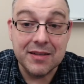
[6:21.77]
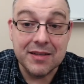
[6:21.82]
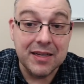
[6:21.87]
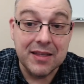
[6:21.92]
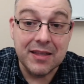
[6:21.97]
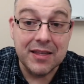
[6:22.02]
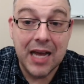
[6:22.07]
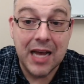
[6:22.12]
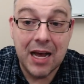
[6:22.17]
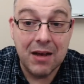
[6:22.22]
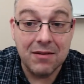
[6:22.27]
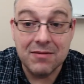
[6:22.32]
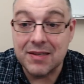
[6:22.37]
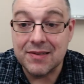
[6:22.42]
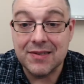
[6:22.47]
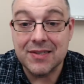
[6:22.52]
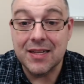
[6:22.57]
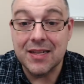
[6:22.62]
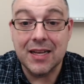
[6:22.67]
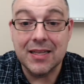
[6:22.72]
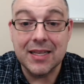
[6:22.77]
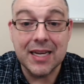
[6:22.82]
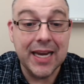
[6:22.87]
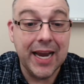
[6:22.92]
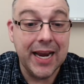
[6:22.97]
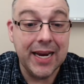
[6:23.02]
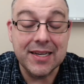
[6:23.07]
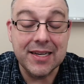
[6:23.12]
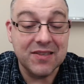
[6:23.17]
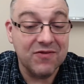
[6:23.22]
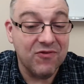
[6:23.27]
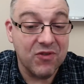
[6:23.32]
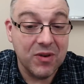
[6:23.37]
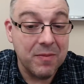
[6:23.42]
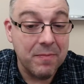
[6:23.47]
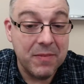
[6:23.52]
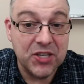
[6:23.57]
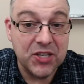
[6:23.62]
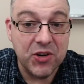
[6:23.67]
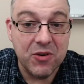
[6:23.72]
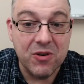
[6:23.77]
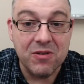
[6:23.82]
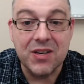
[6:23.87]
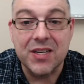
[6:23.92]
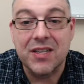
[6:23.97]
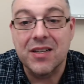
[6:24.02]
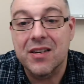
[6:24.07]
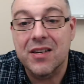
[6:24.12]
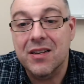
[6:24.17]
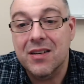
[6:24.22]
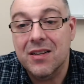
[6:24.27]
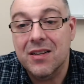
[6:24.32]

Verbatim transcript: and now it's not the case for the majority.